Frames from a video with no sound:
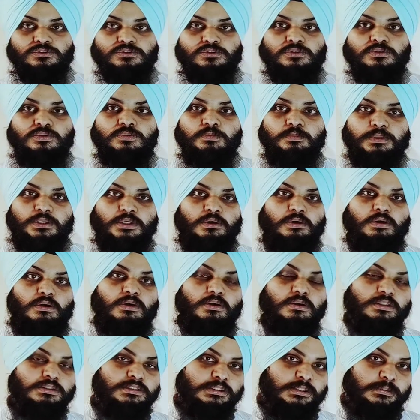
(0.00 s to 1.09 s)
so?
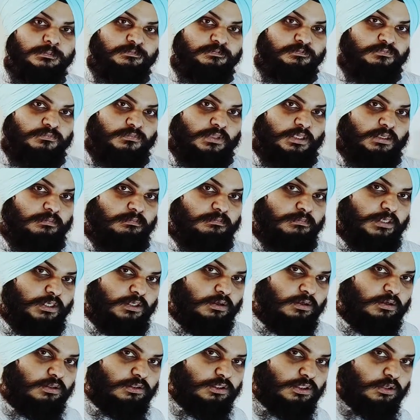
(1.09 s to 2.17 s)
Because
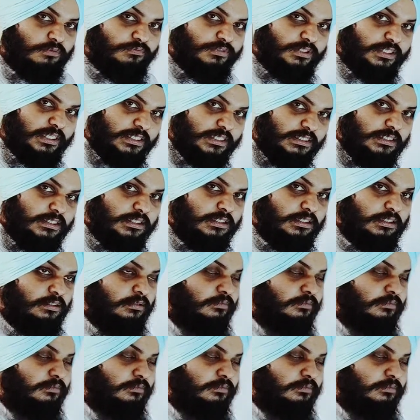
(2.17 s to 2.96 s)
of this,